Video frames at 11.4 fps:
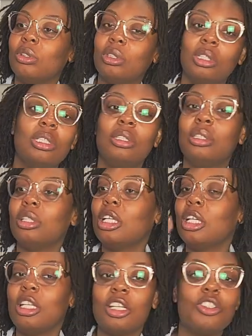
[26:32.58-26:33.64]
look
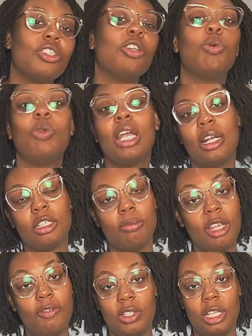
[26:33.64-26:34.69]
in the kitchen, see what we got to
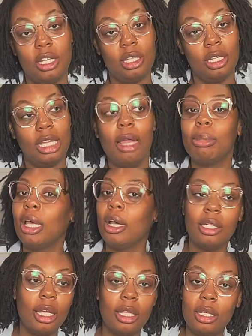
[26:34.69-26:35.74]
make for dinner, and I'd be like,
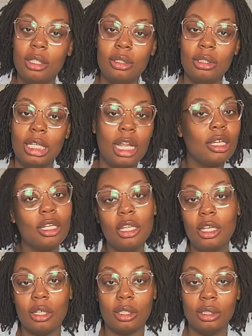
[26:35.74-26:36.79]
oh, it ain't nothing in
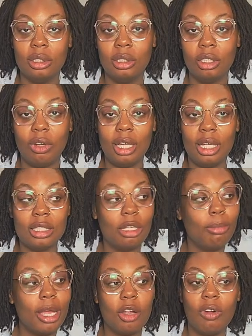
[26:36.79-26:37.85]
here, right? I see a
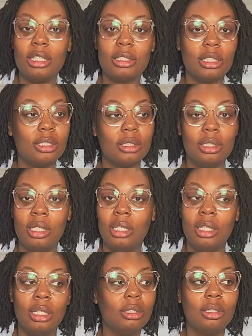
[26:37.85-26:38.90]
bag of rice and
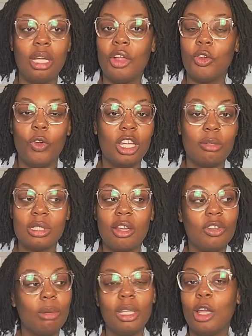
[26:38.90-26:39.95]
other random stuff,
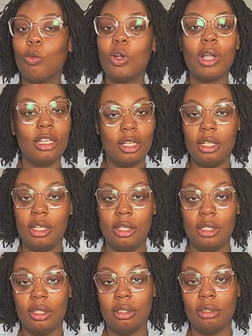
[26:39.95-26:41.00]
and I'd be like, well, I don't got nothing to
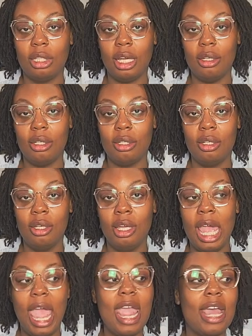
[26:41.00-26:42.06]
eat, like,
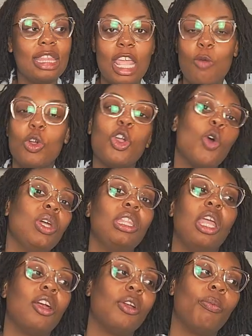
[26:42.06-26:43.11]
and they would go in
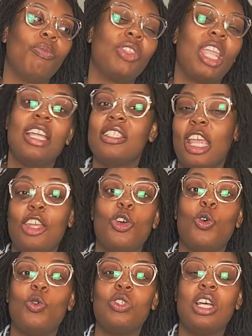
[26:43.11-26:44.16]
there and take
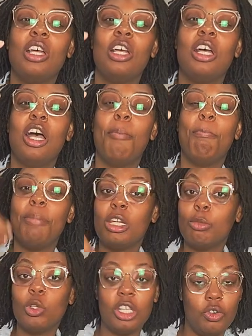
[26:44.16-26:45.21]
those
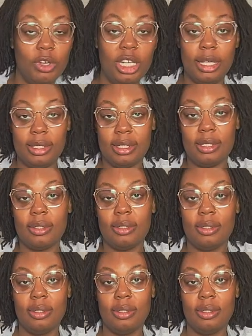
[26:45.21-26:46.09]
minimal ingredients